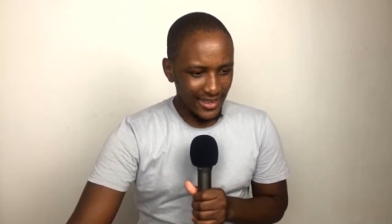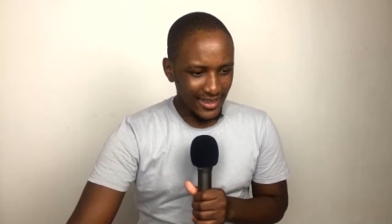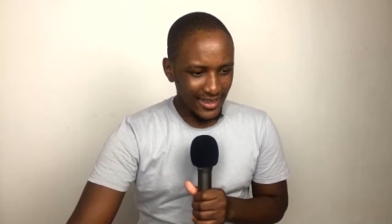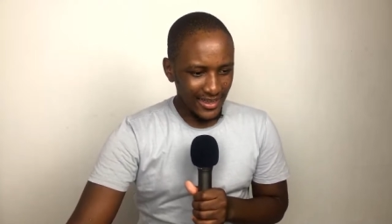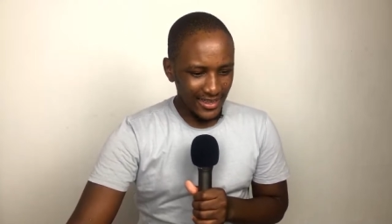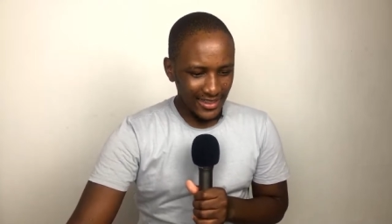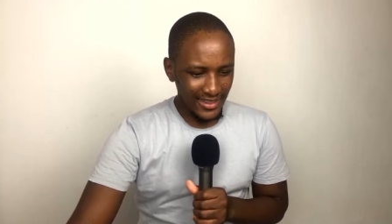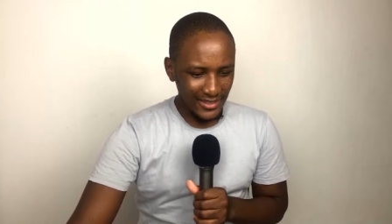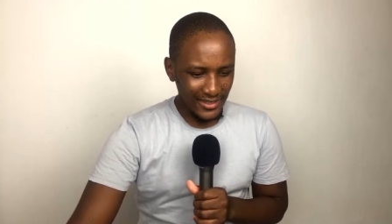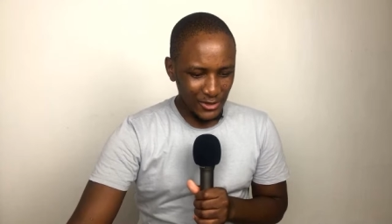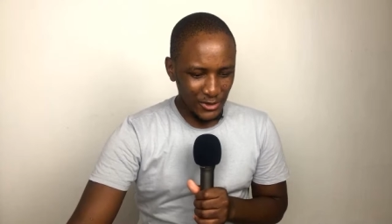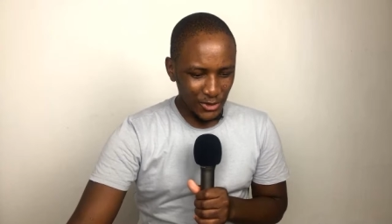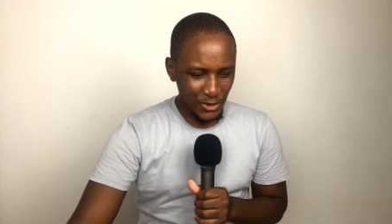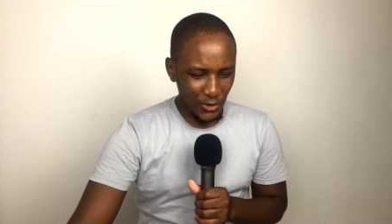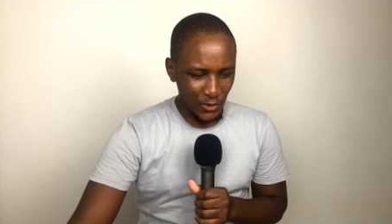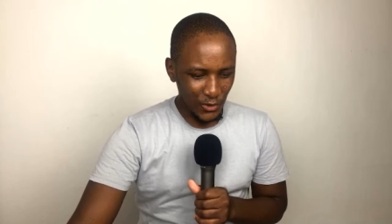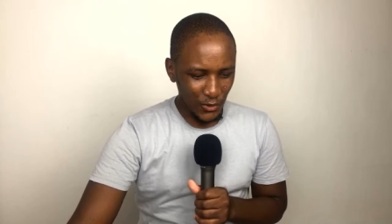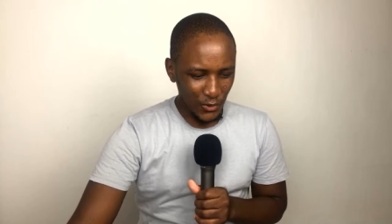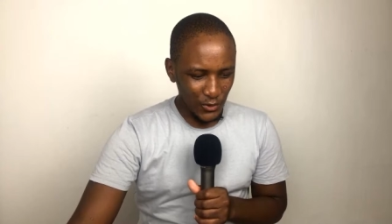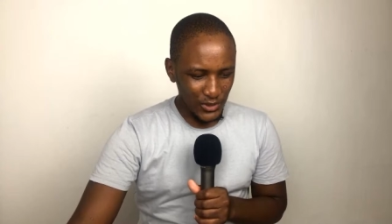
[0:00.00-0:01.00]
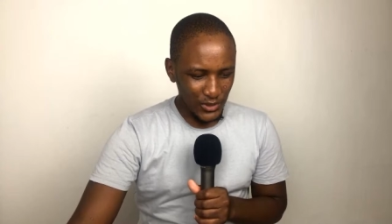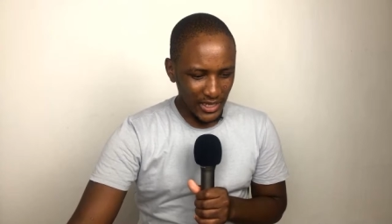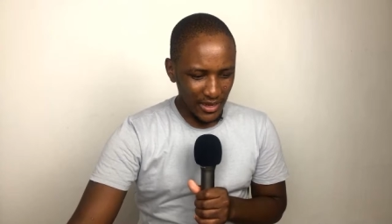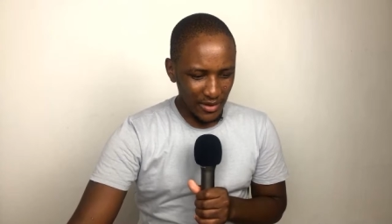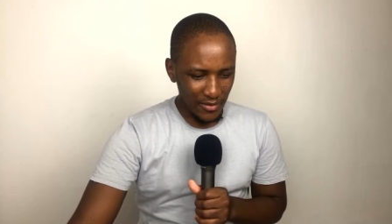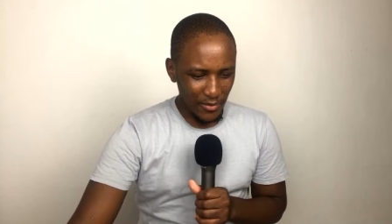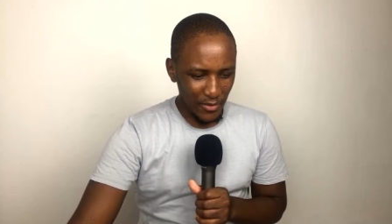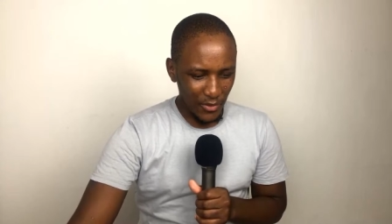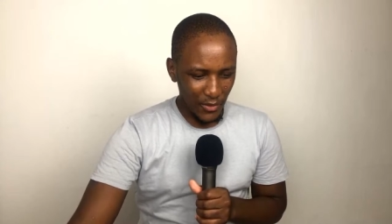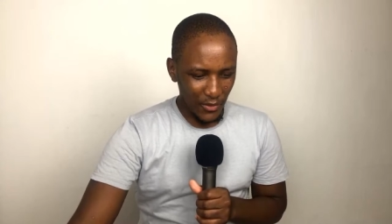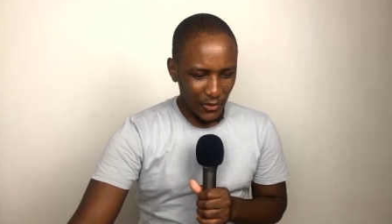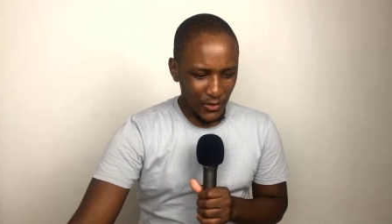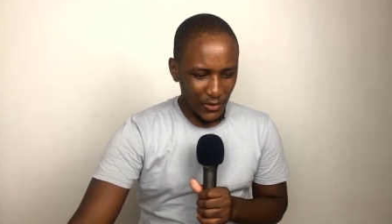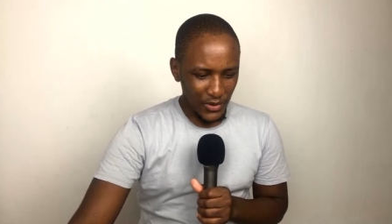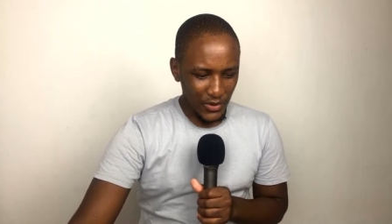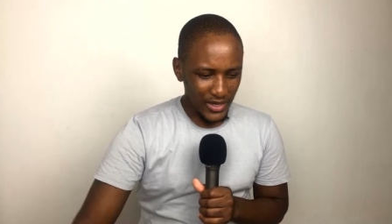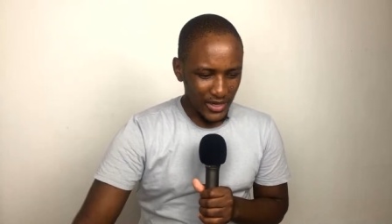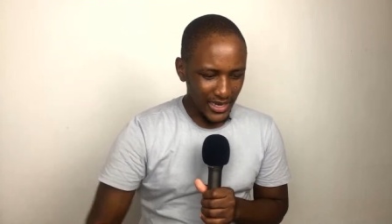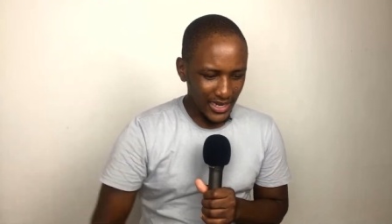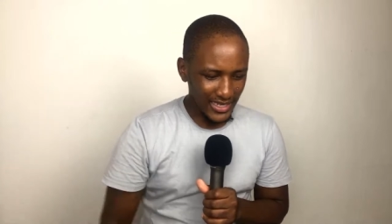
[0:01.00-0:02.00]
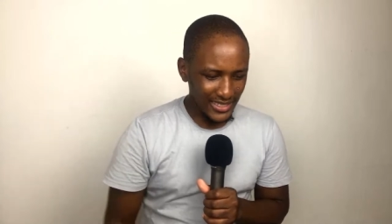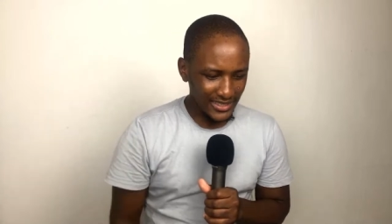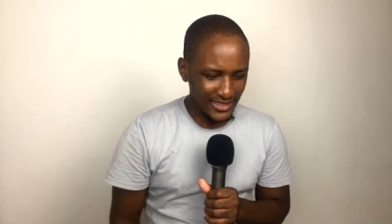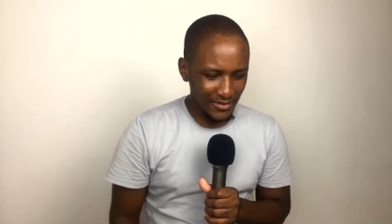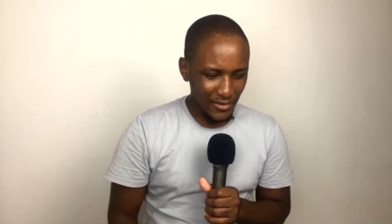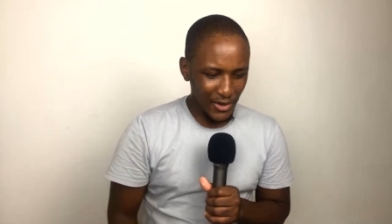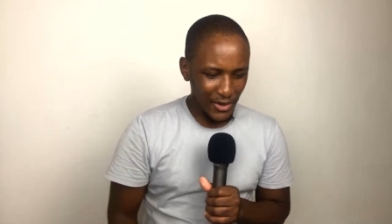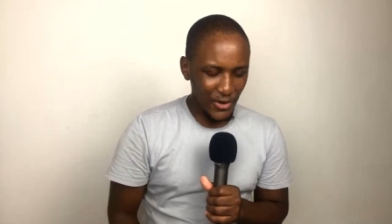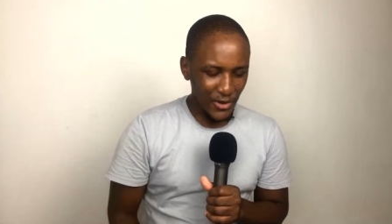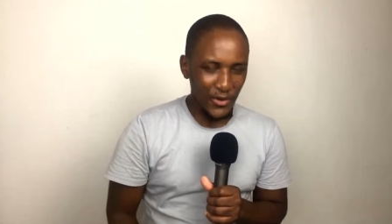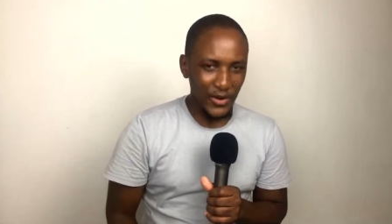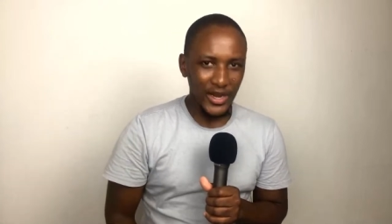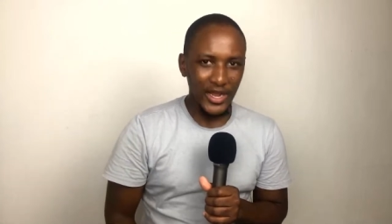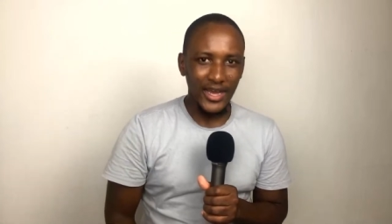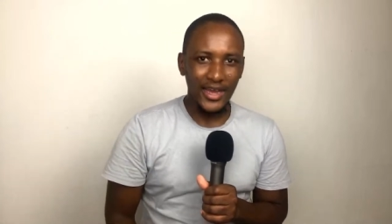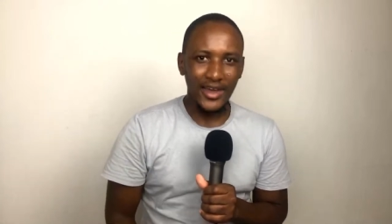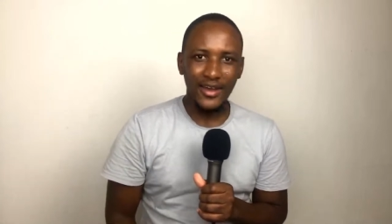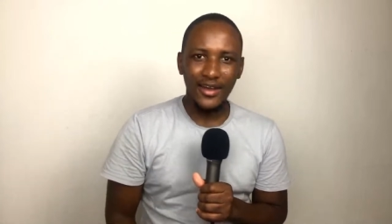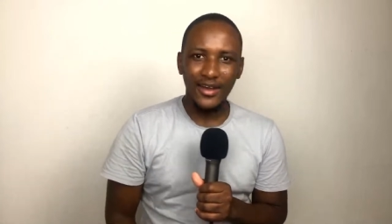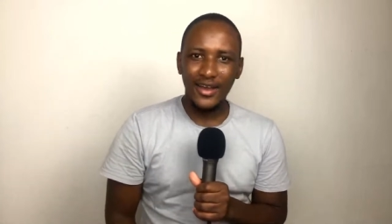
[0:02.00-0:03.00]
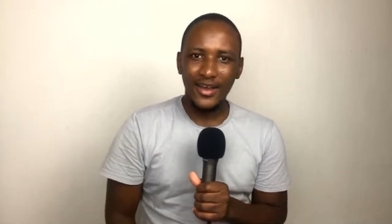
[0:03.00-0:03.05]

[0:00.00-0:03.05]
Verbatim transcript: I then saw Gutaibo, nancy mshola